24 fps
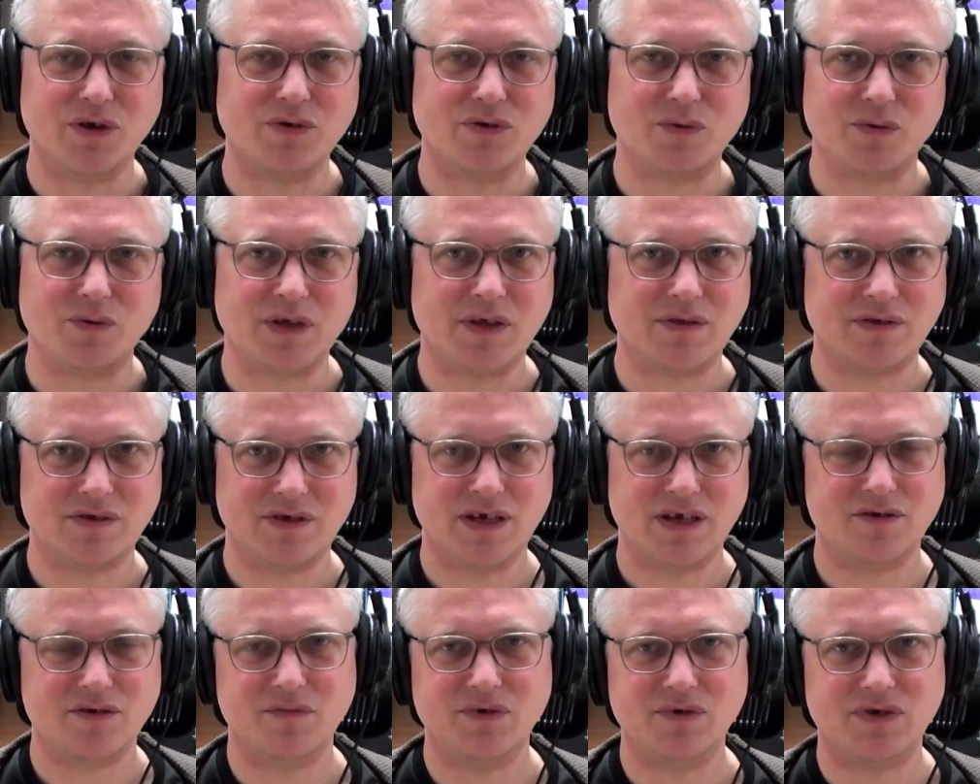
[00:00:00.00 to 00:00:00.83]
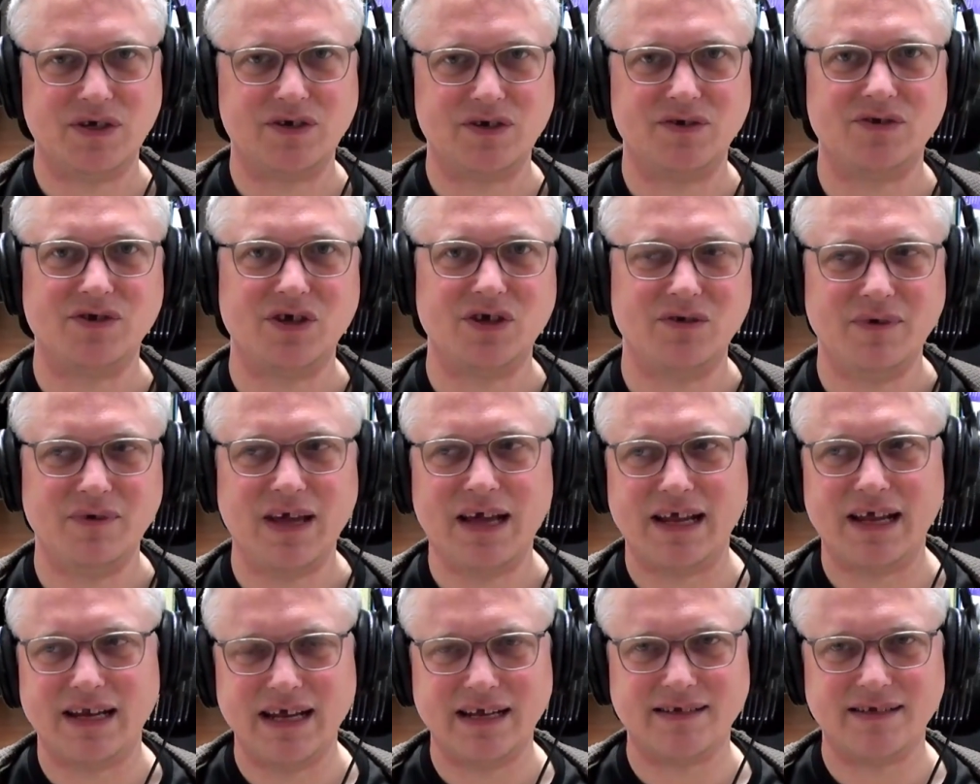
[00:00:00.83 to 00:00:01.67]
So yeah, Led Zeppelin,
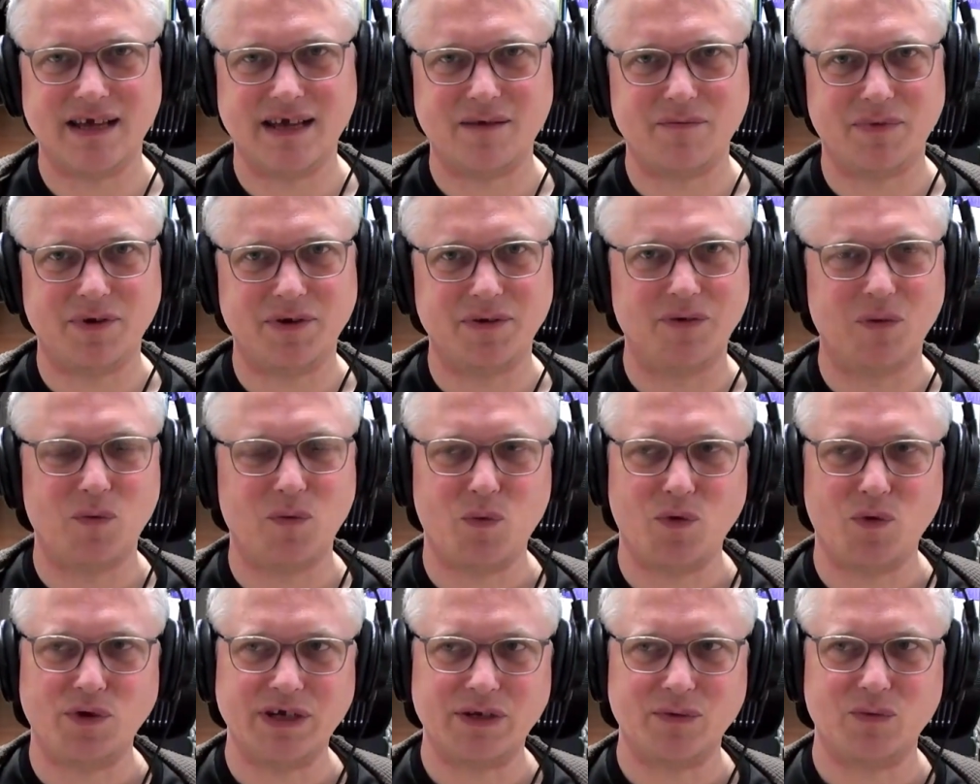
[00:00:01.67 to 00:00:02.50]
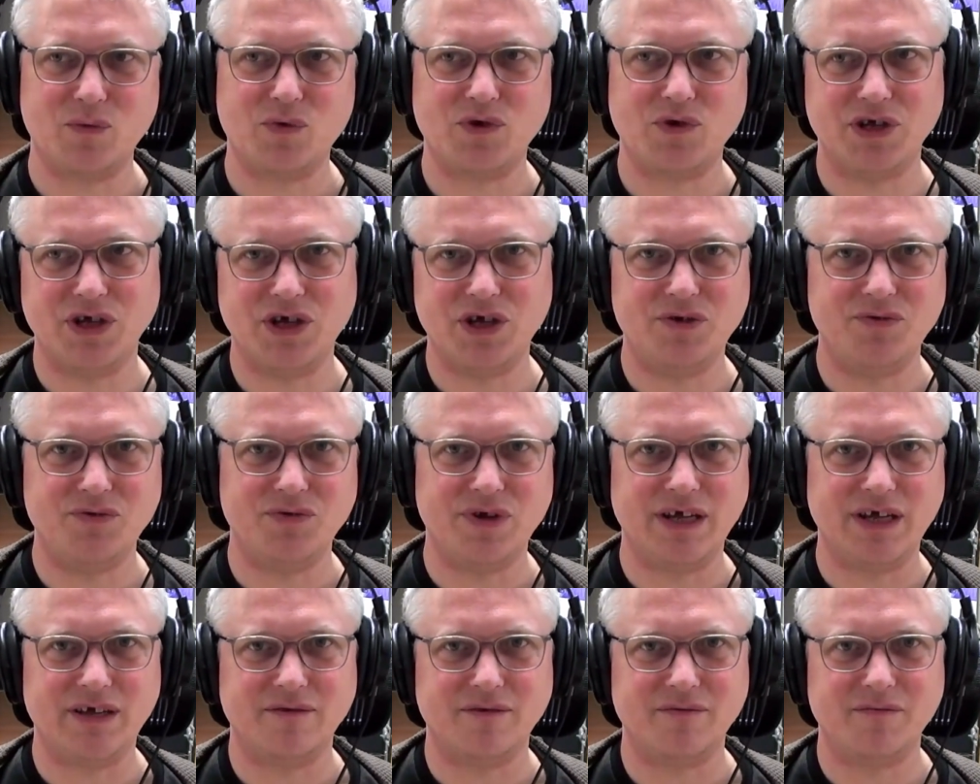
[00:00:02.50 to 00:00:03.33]
what a unit. But in
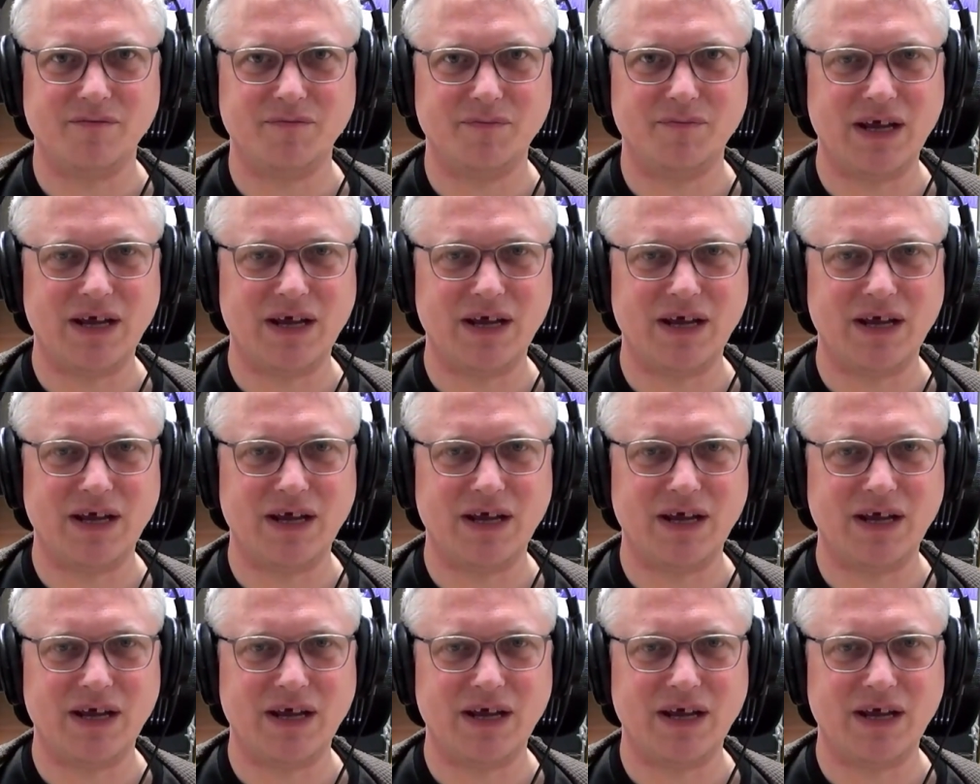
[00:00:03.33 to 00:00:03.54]
reality,